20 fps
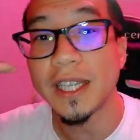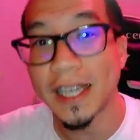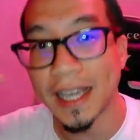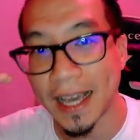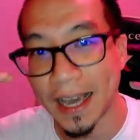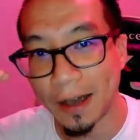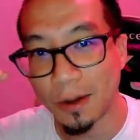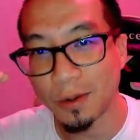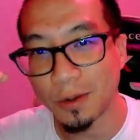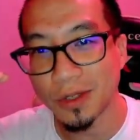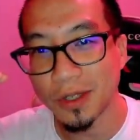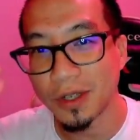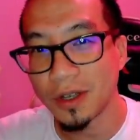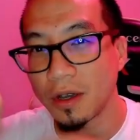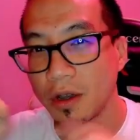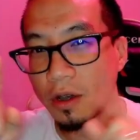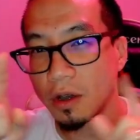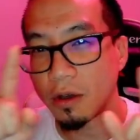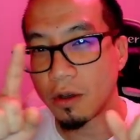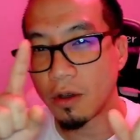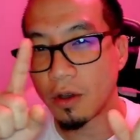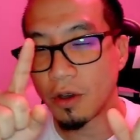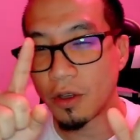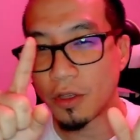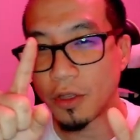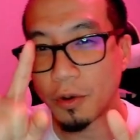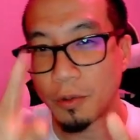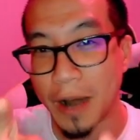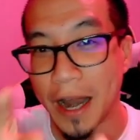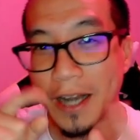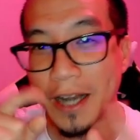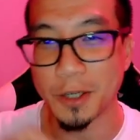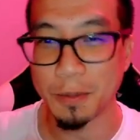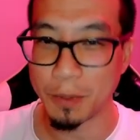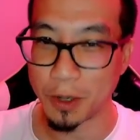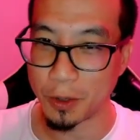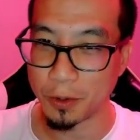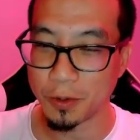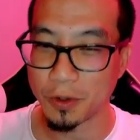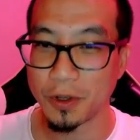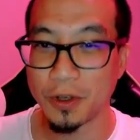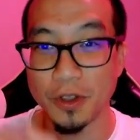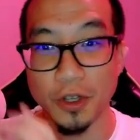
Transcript: count the ranked mode.